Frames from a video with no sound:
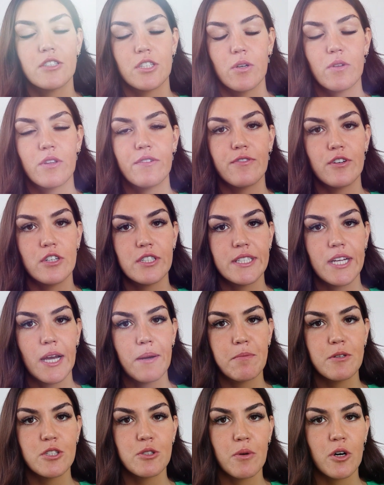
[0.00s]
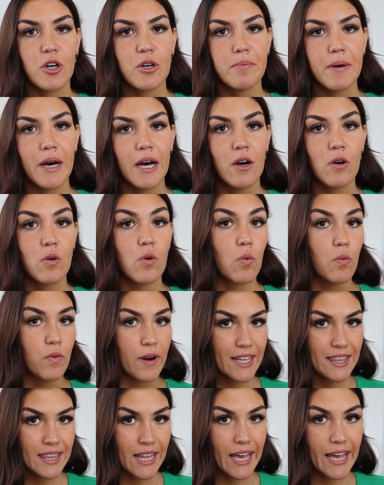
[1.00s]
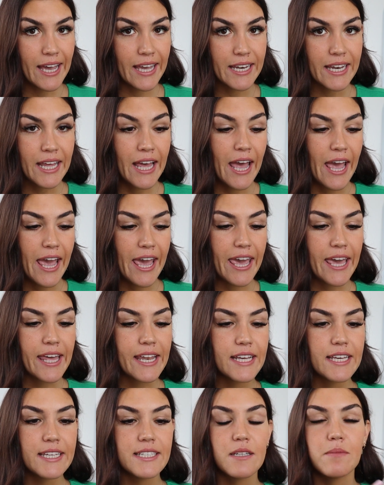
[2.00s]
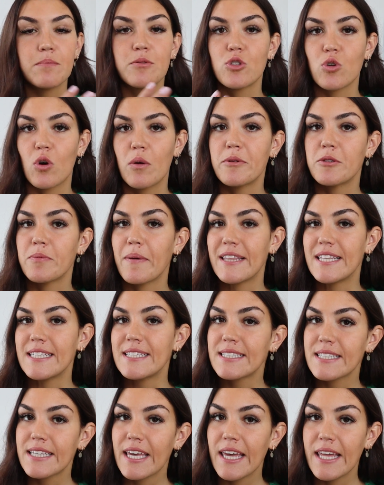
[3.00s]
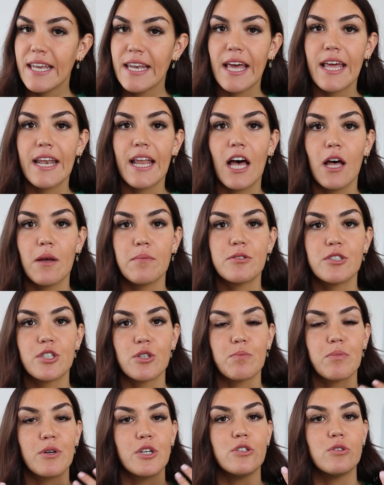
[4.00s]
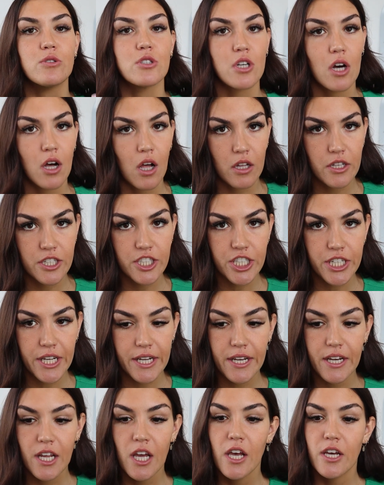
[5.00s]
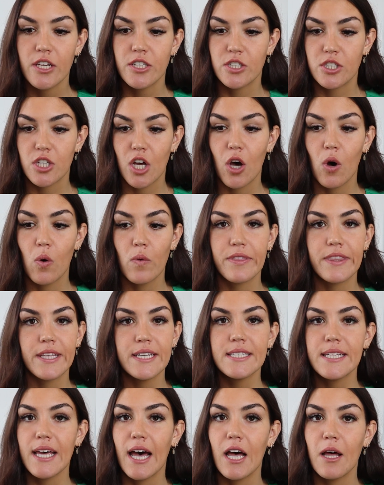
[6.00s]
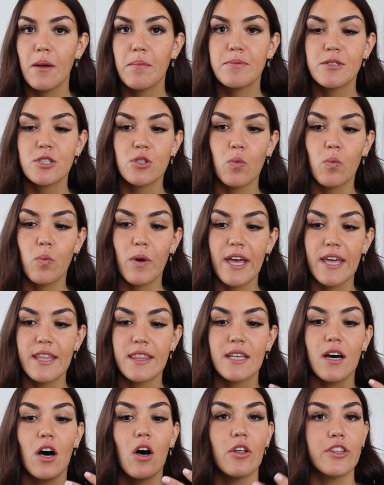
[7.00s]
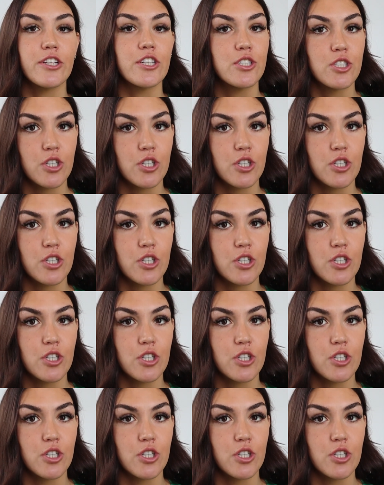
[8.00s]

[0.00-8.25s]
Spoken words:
So the first type we spoke about, red light, it is absorbed by the skin and helps to produce collagen. So this helps with all the